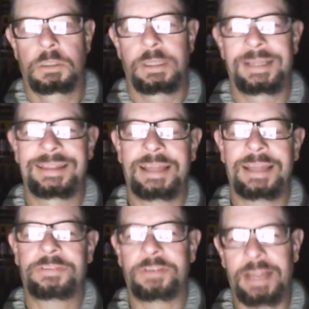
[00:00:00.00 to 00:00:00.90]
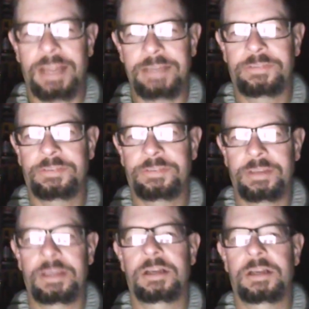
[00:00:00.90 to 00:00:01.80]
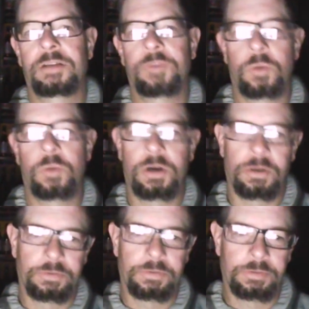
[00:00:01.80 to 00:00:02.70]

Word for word: lesser lights of the world